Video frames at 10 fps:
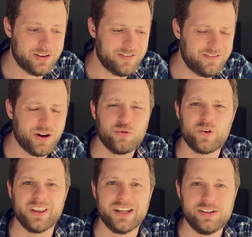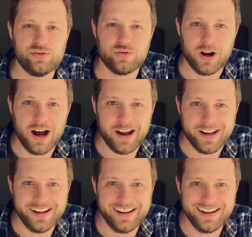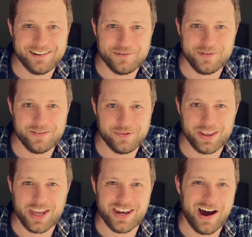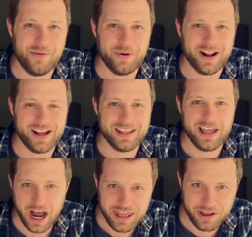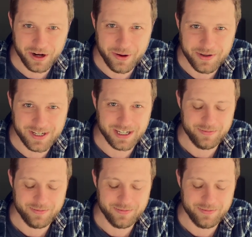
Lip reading: felt really dry, really not what I thought I was going to